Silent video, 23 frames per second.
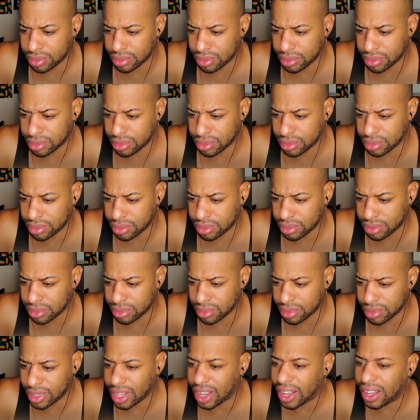met anyone
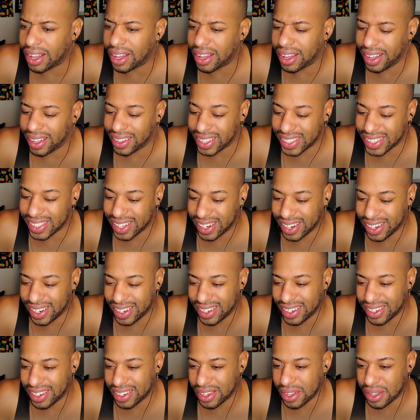who liked to taste oh, so as
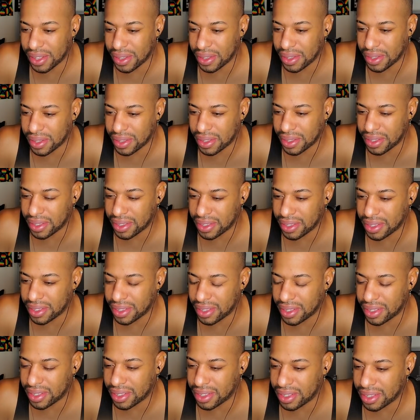much as you did.
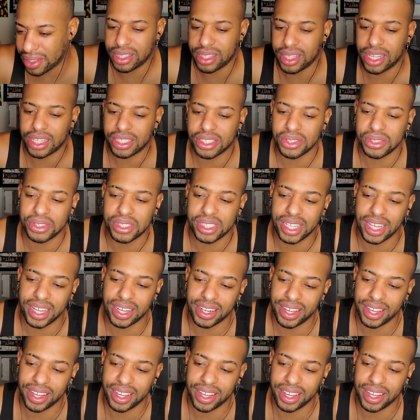That's who's saying